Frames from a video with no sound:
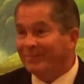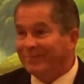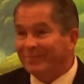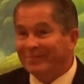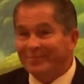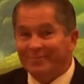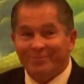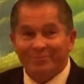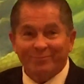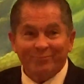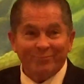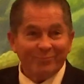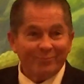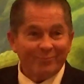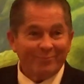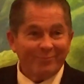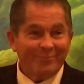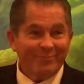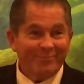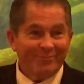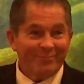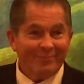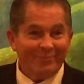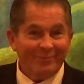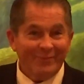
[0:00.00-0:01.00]
Amen.
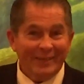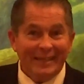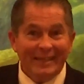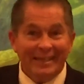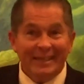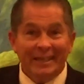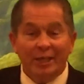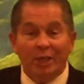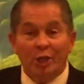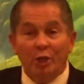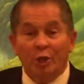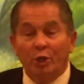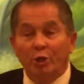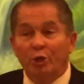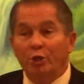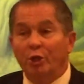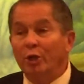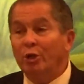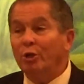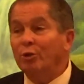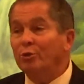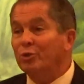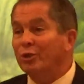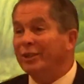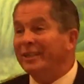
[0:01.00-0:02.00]

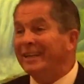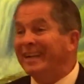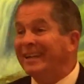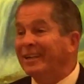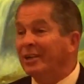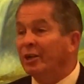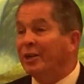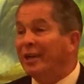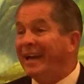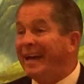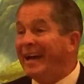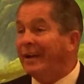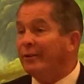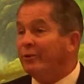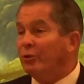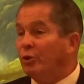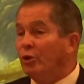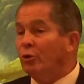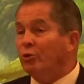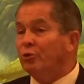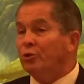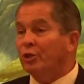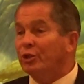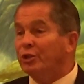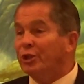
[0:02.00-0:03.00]
Use the internet,
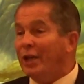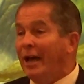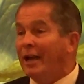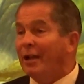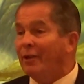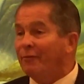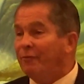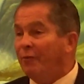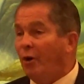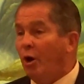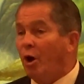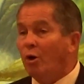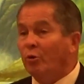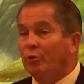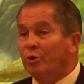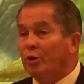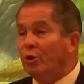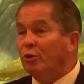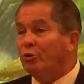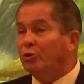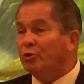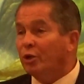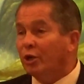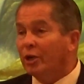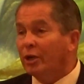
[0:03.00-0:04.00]
use your telephone,
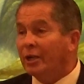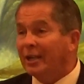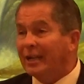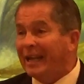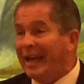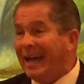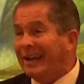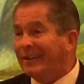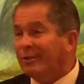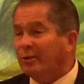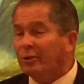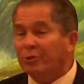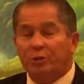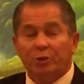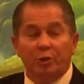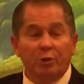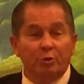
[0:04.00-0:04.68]
use your letters,